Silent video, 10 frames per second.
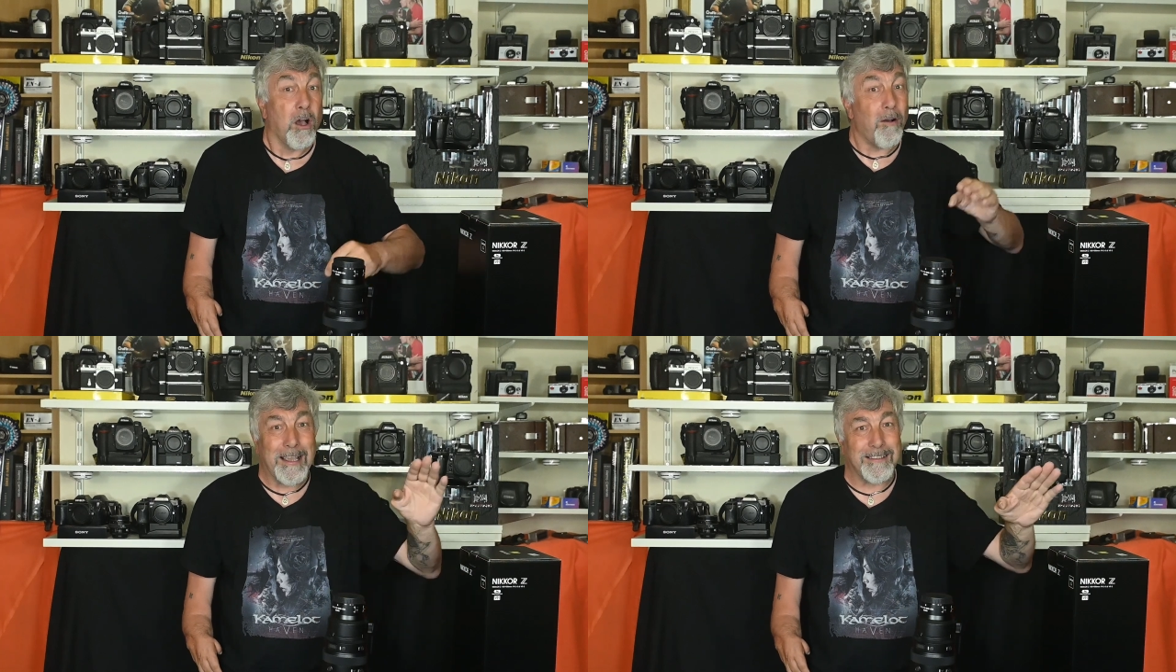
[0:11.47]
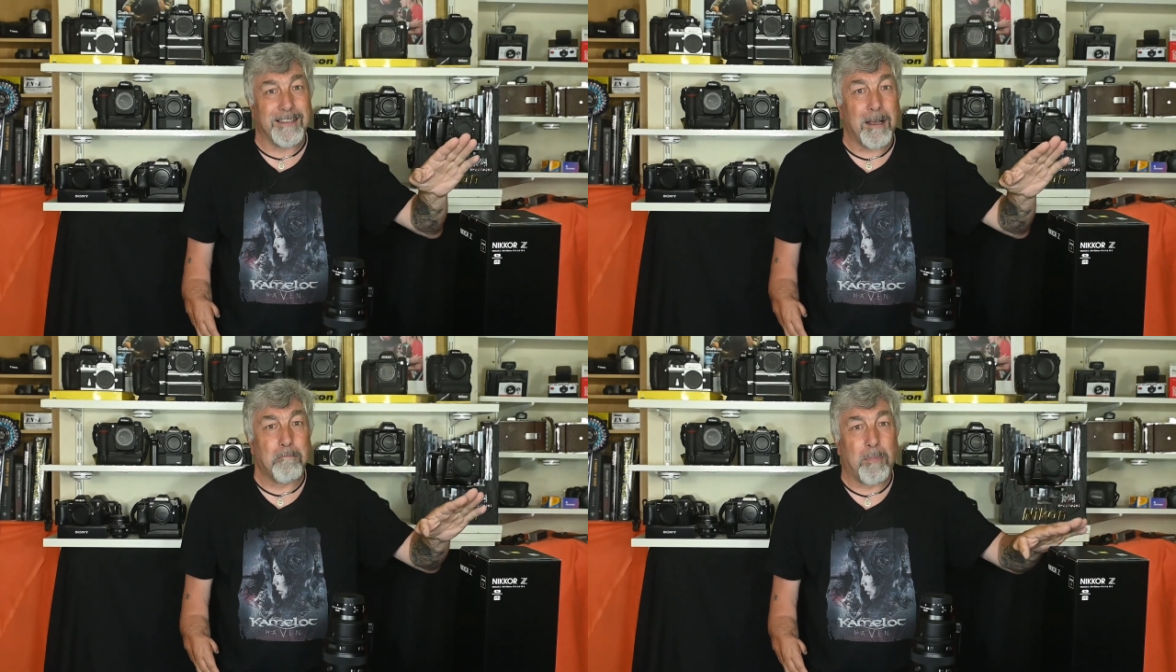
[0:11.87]
I ended
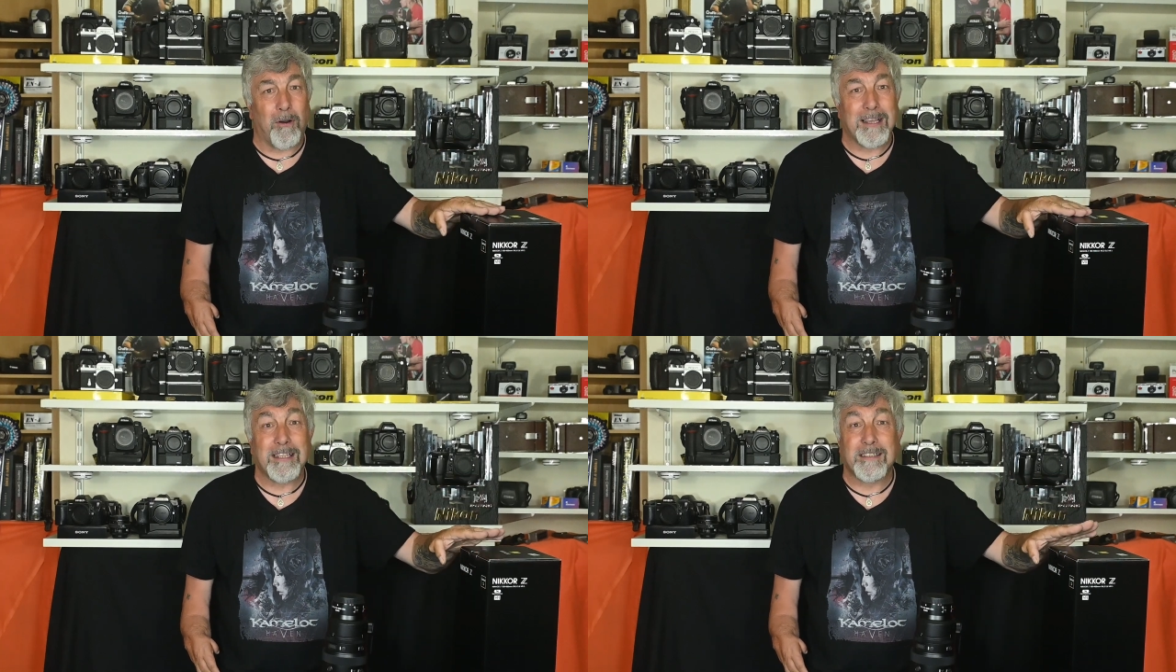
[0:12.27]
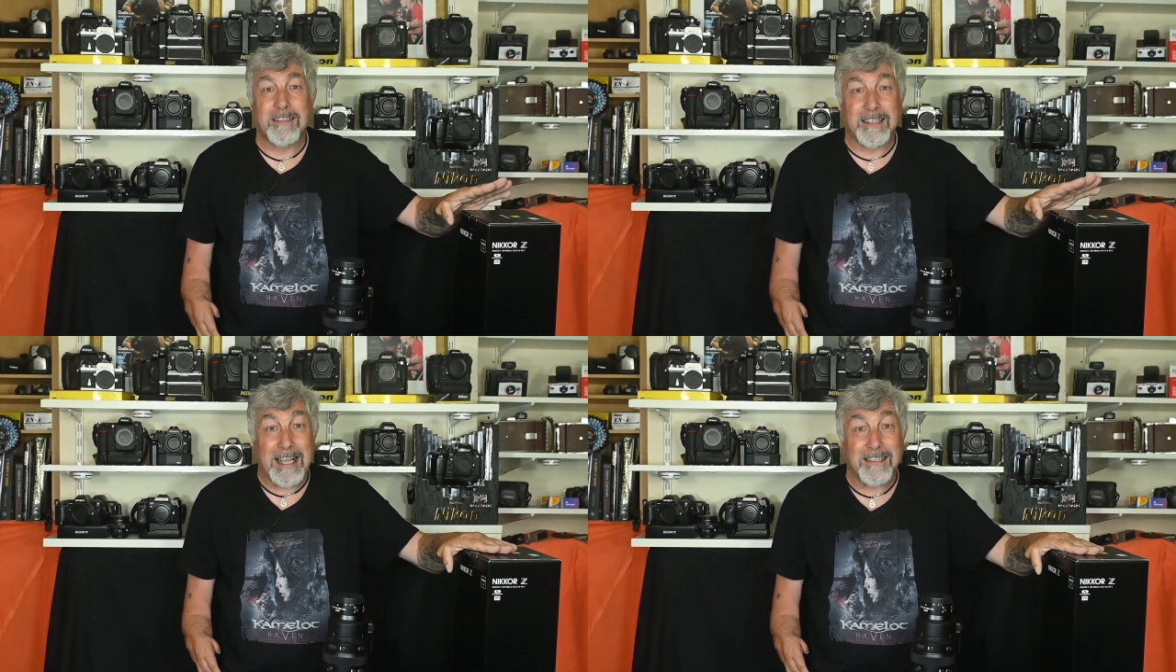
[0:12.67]
up buying the
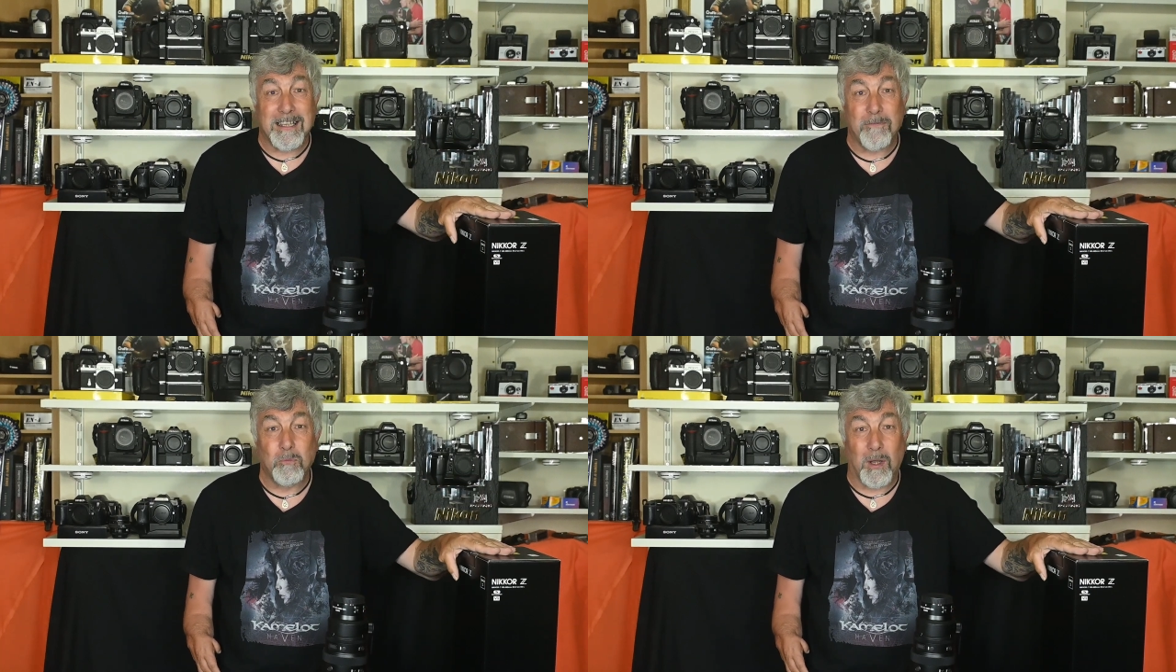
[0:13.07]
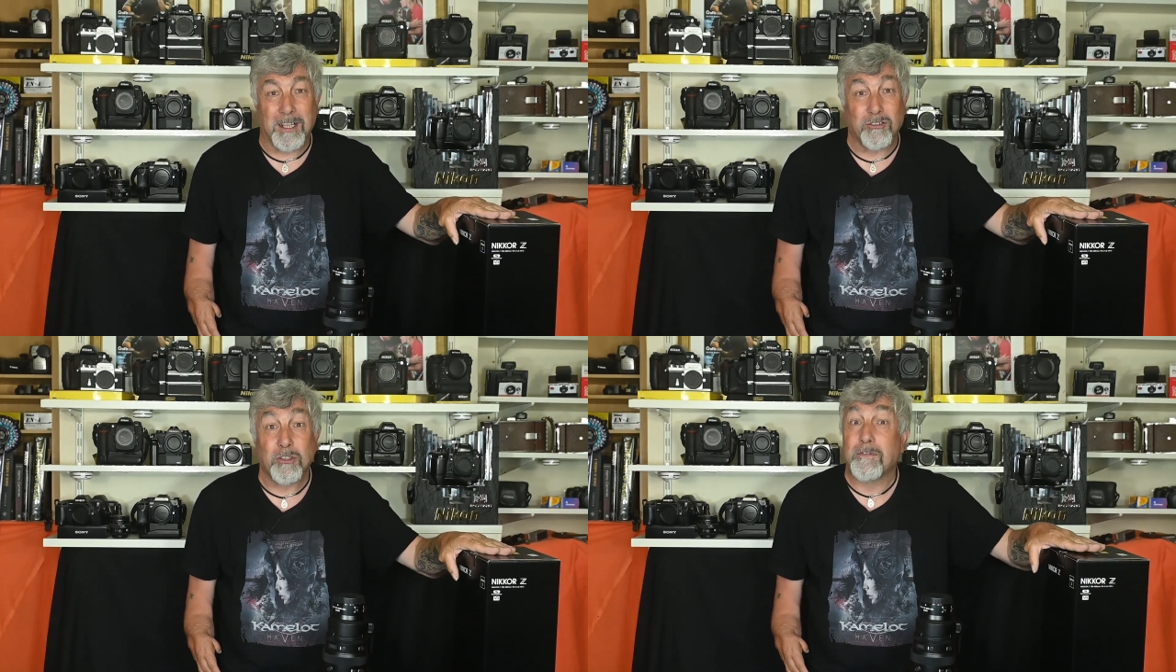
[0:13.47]

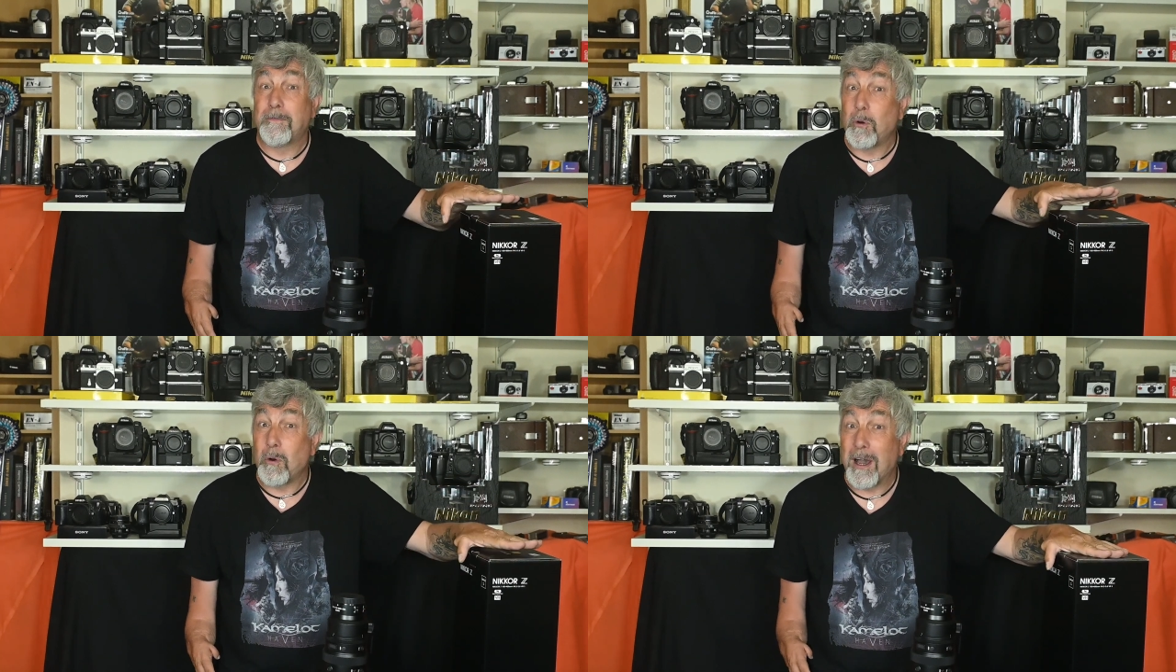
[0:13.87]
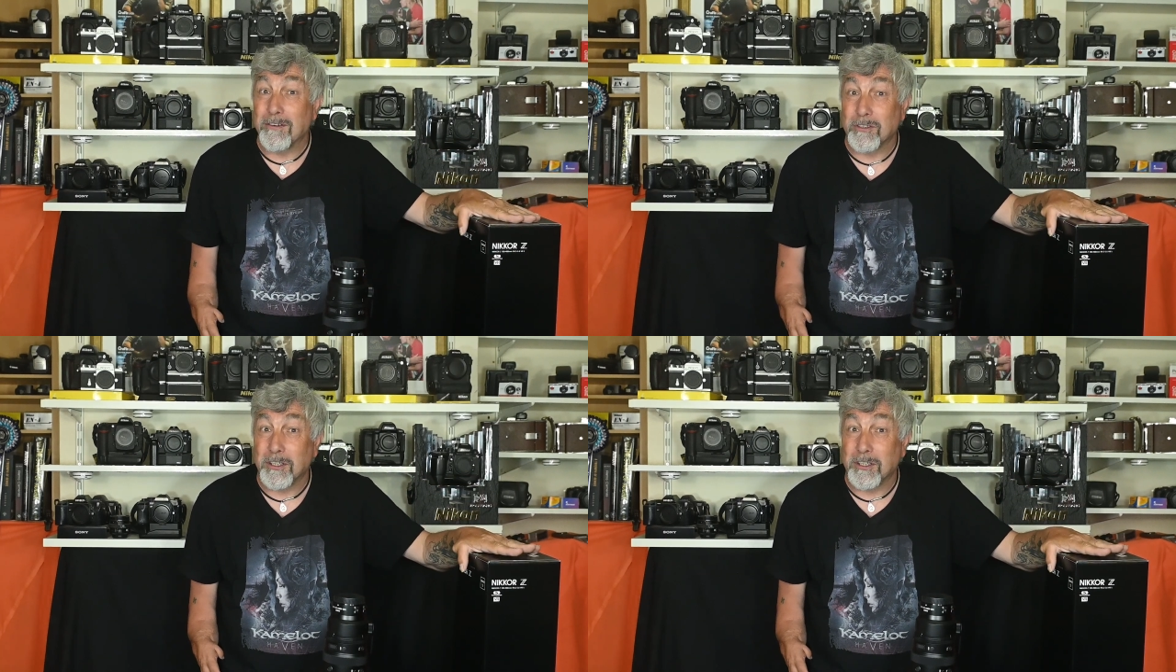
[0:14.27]
Z100-400